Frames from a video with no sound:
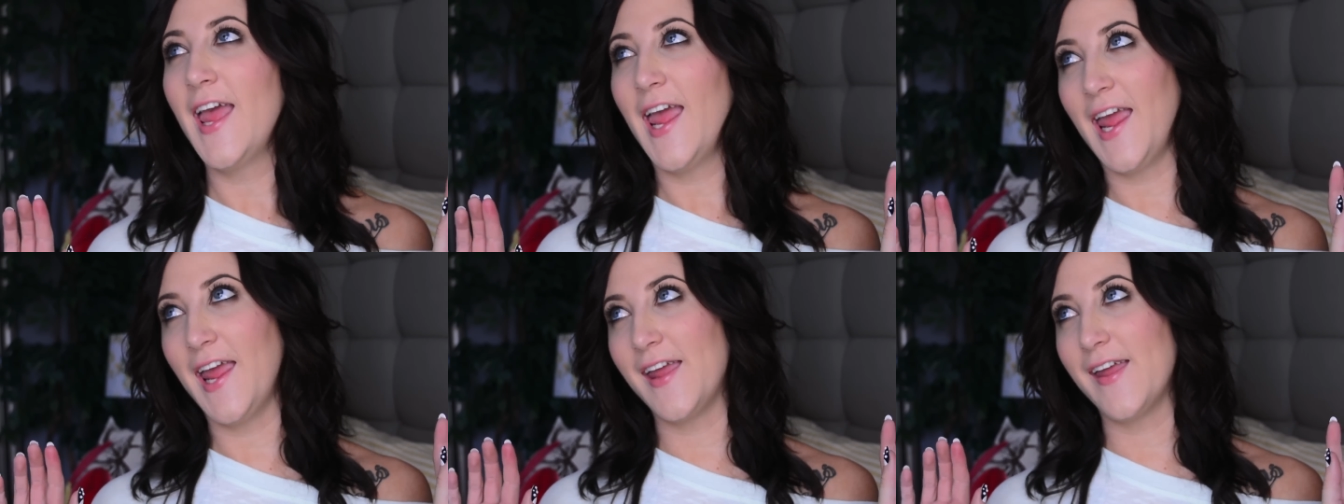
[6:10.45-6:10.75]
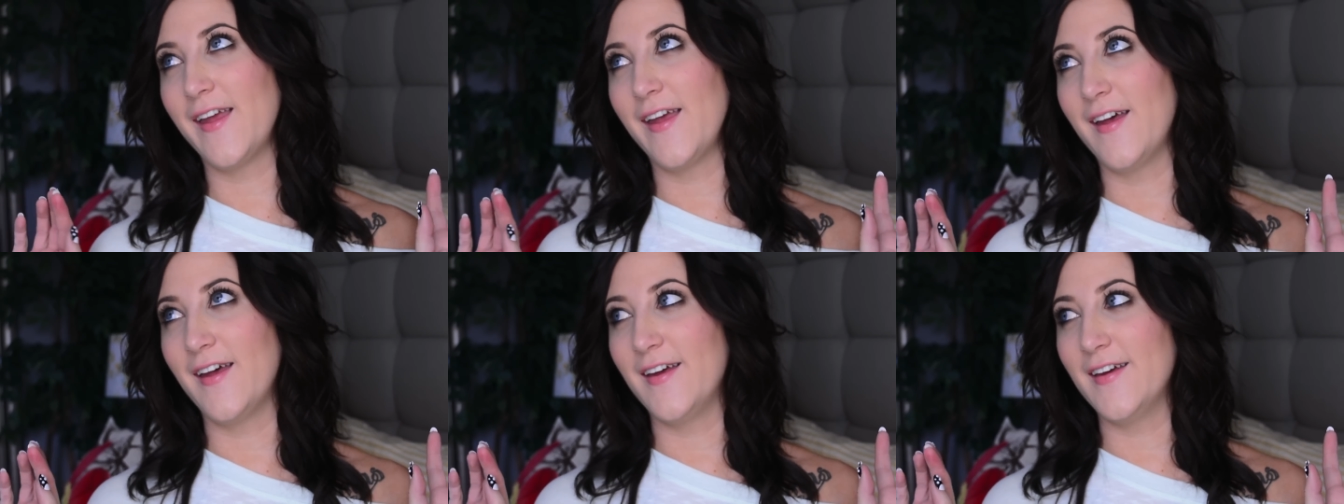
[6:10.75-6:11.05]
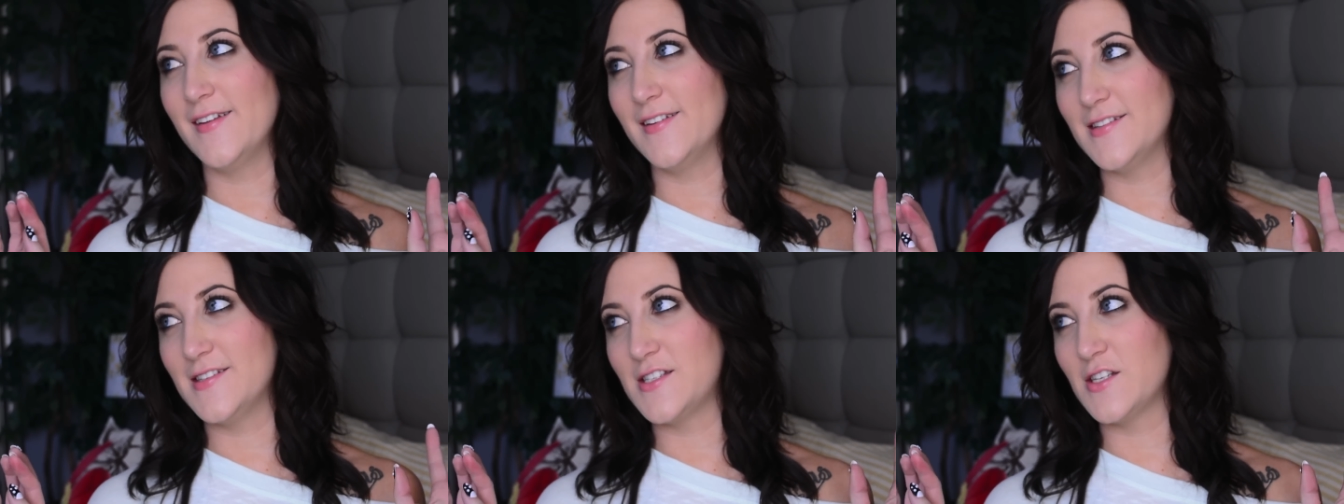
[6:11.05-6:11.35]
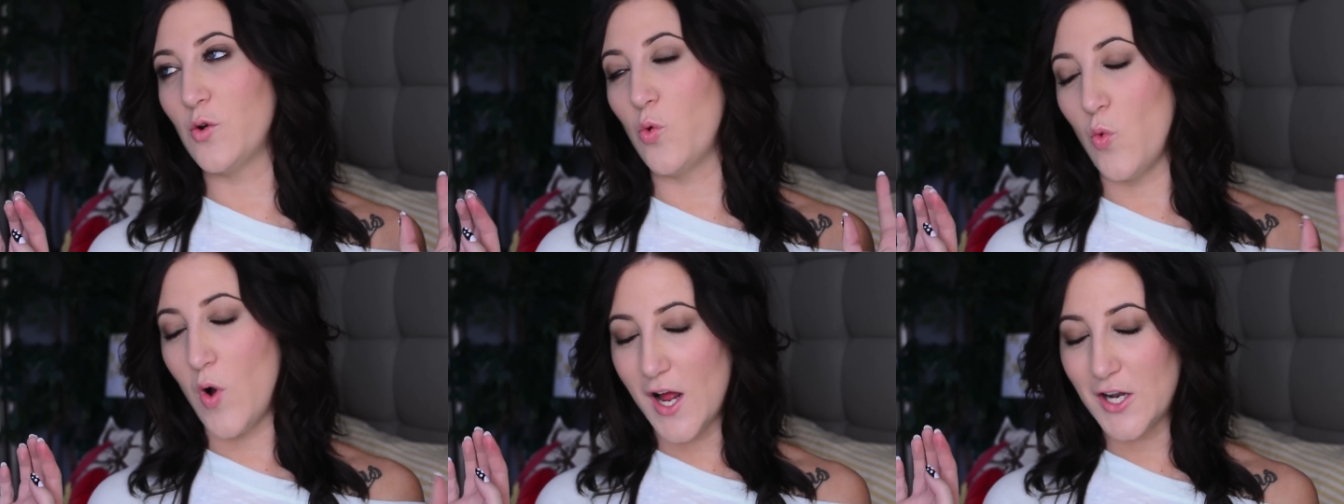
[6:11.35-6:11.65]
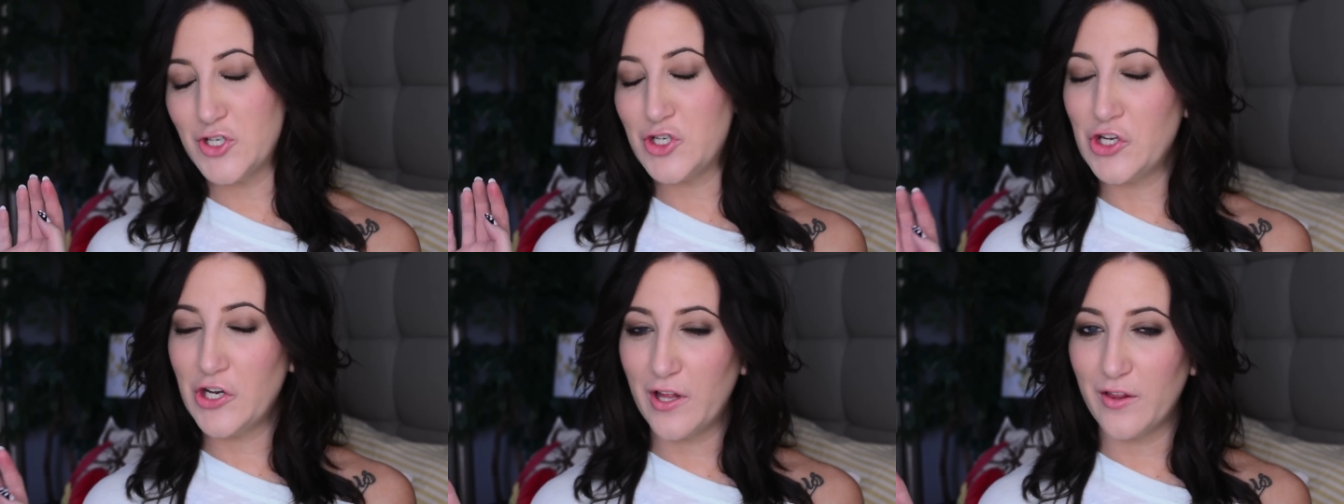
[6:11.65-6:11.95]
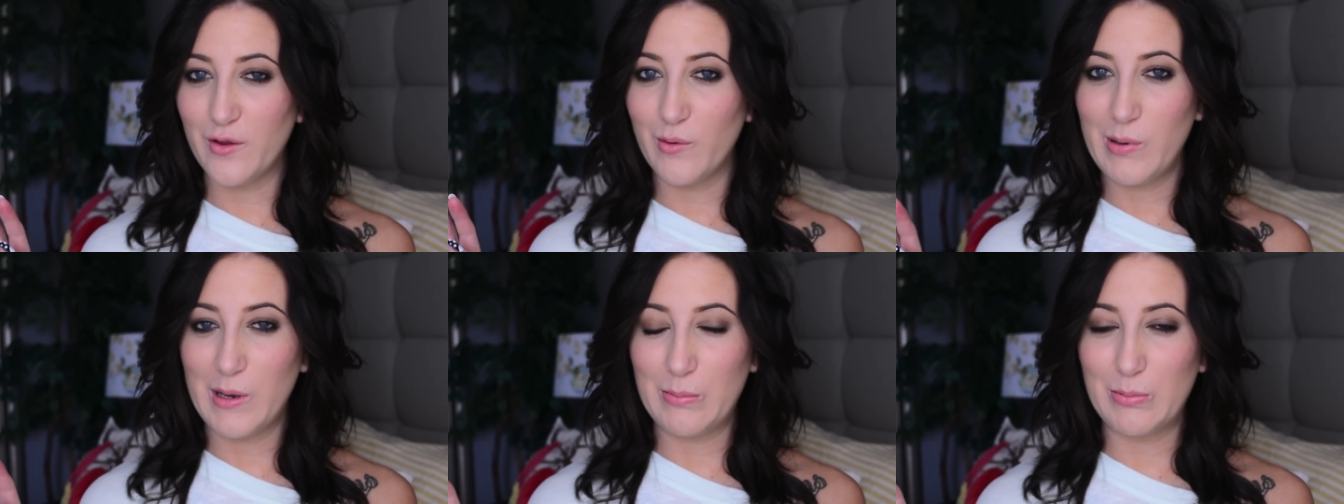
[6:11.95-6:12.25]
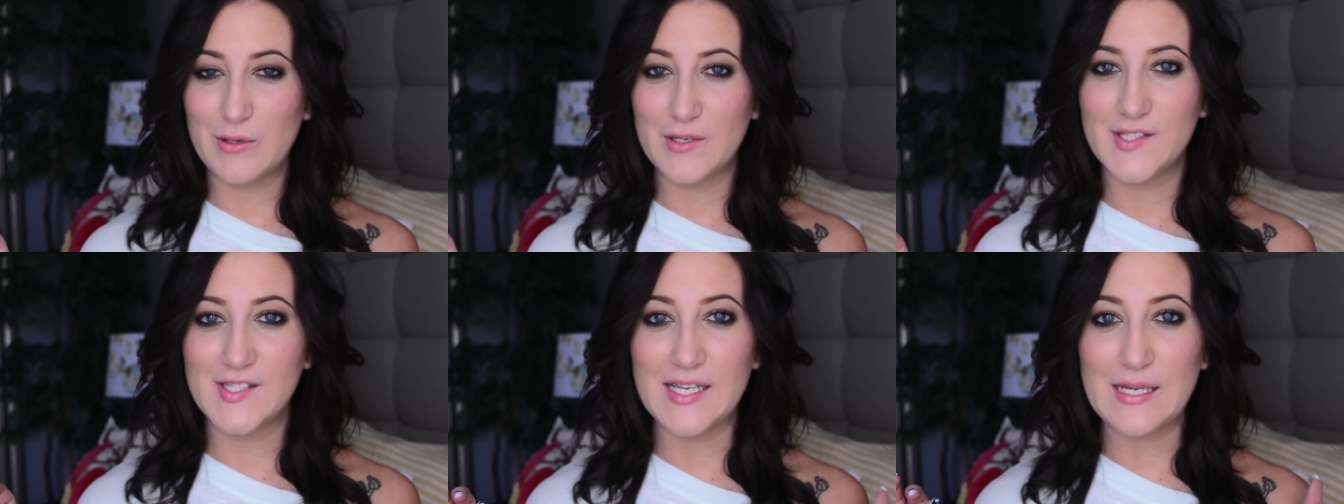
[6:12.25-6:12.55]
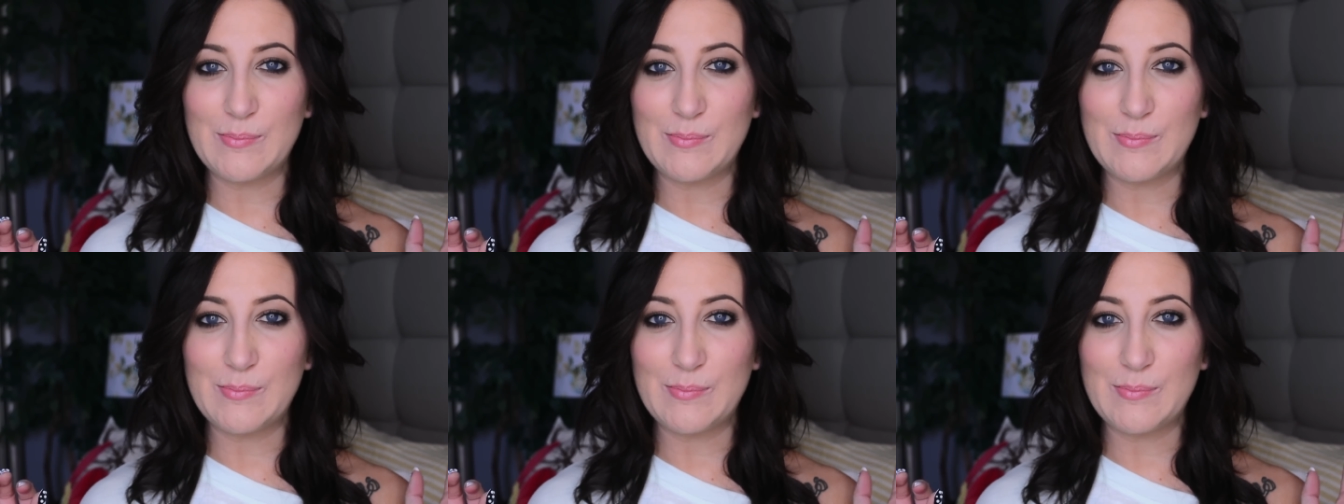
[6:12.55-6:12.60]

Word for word: and watching other people's